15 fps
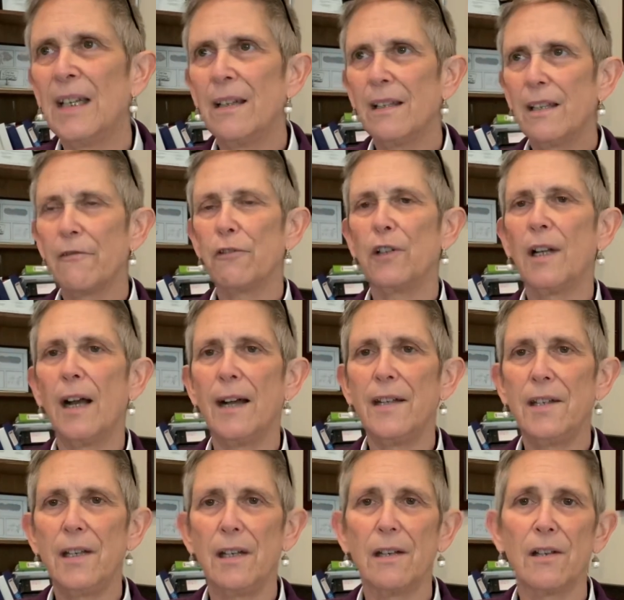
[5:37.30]
different
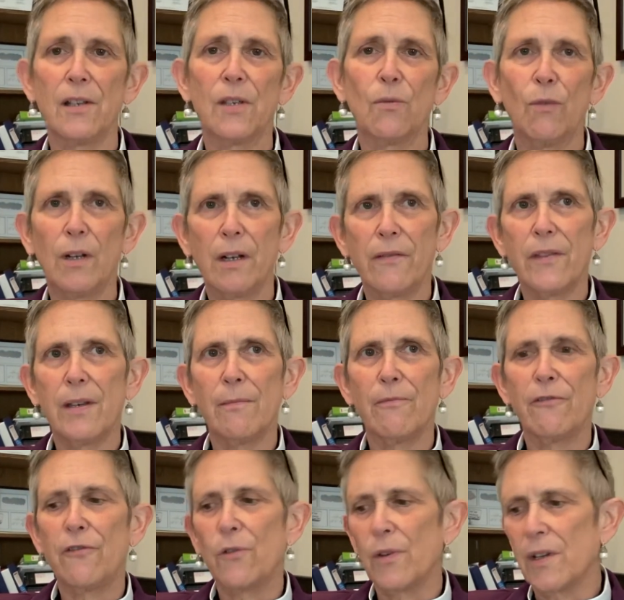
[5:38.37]
ideas. One of
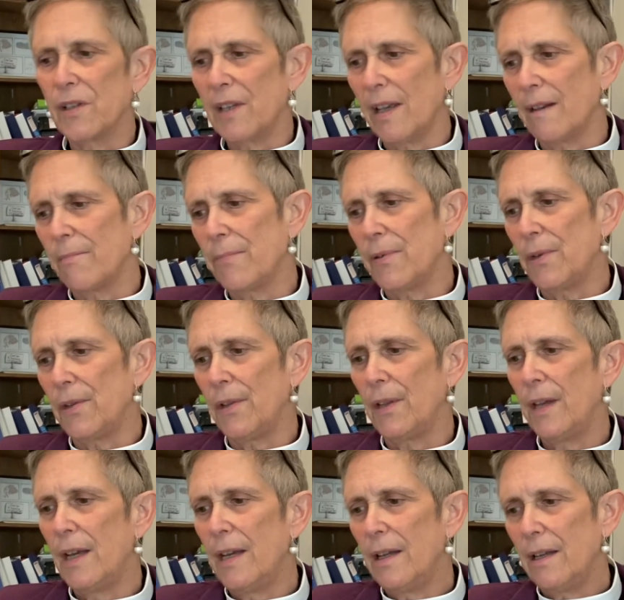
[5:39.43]
them, for example,
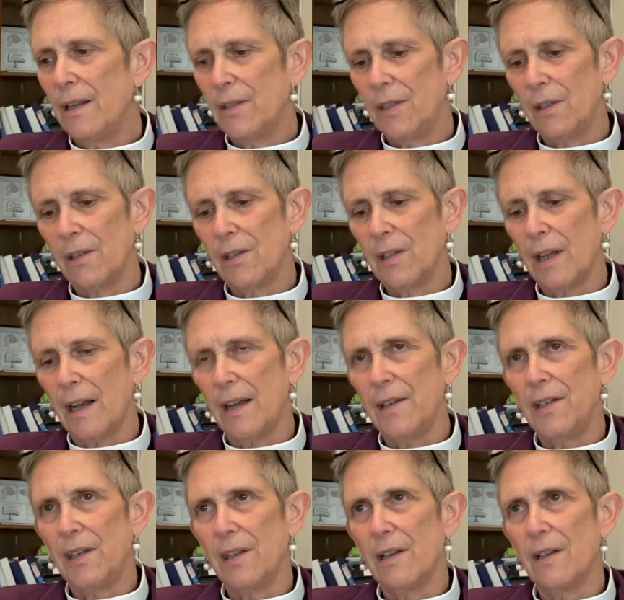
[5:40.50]
is this
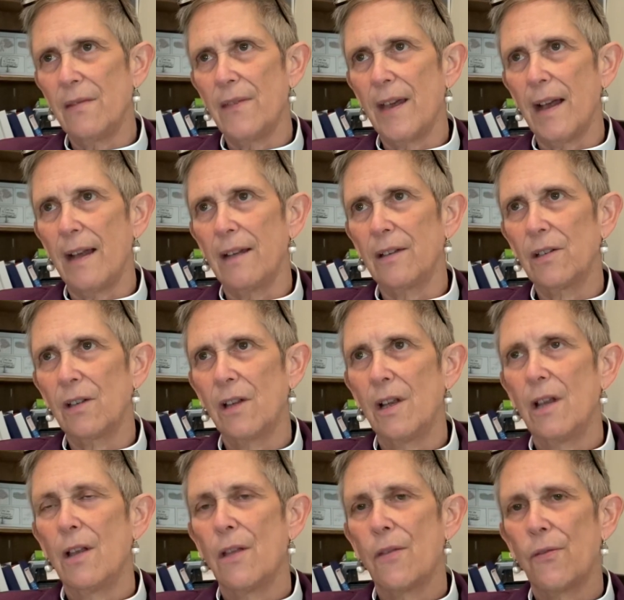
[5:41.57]
idea that
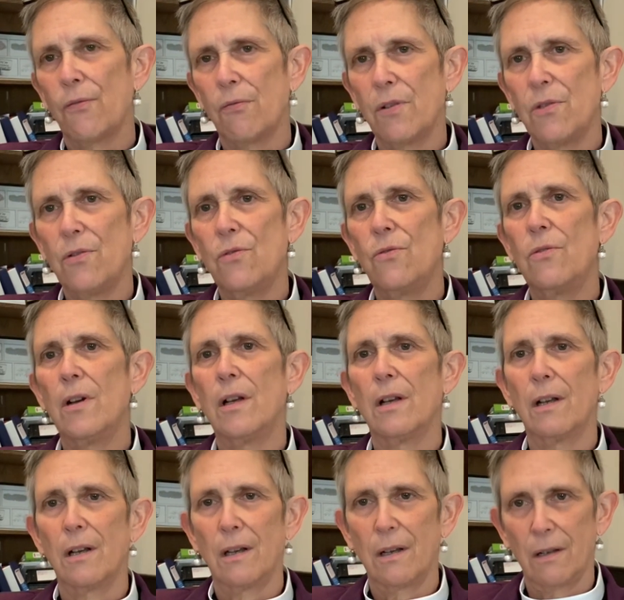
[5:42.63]
through
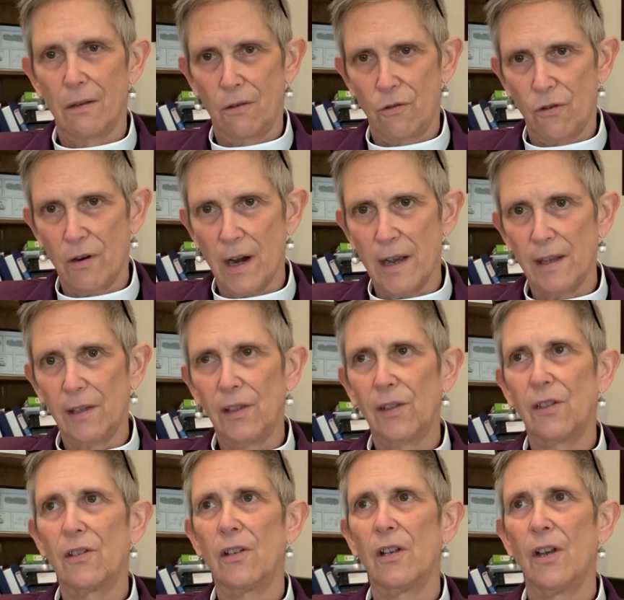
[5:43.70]

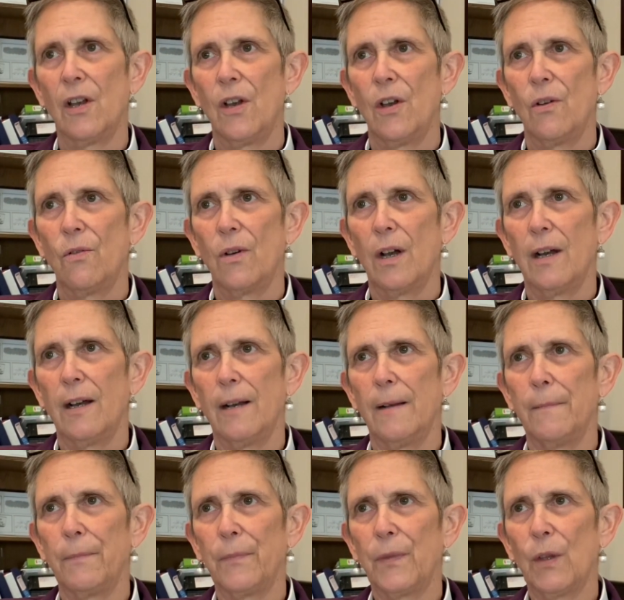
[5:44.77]
Christ,
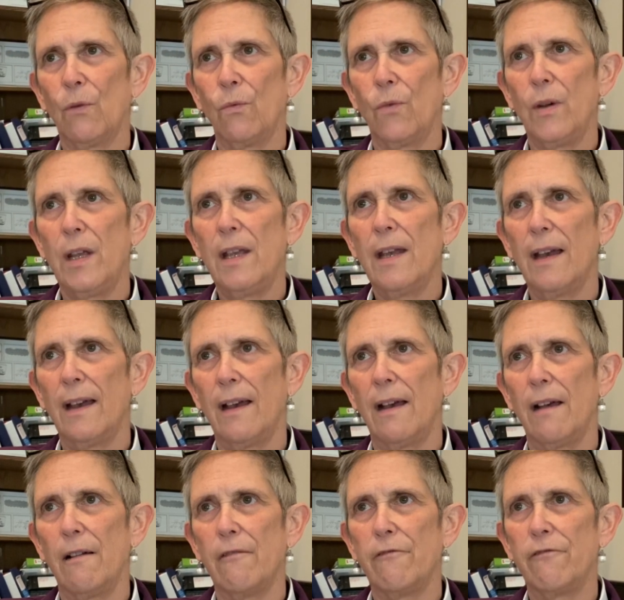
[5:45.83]
we
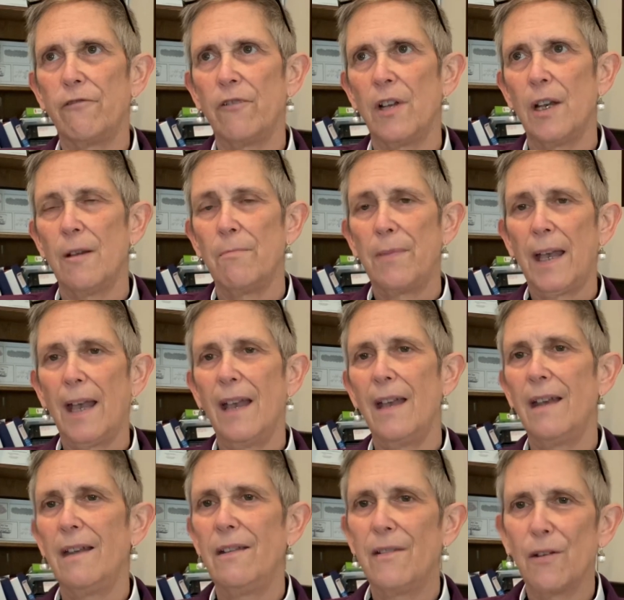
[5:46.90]
have
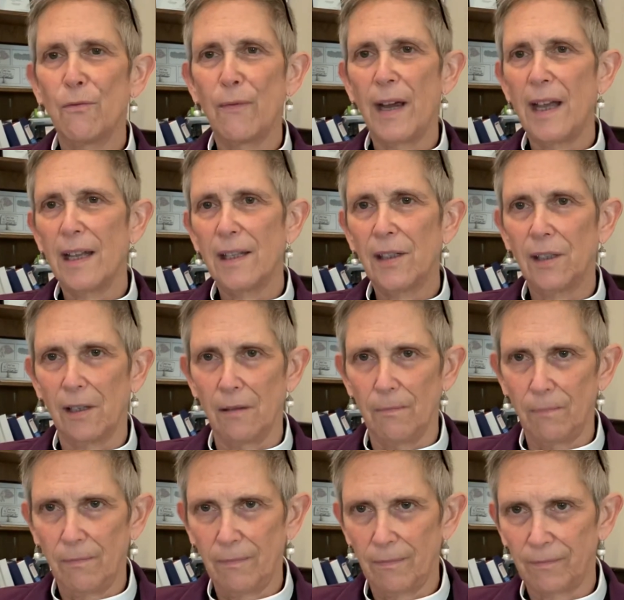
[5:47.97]
paid the
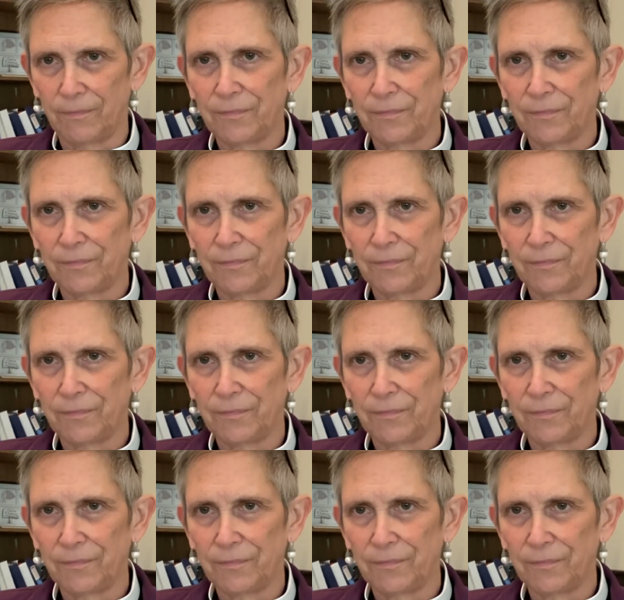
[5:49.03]
ransom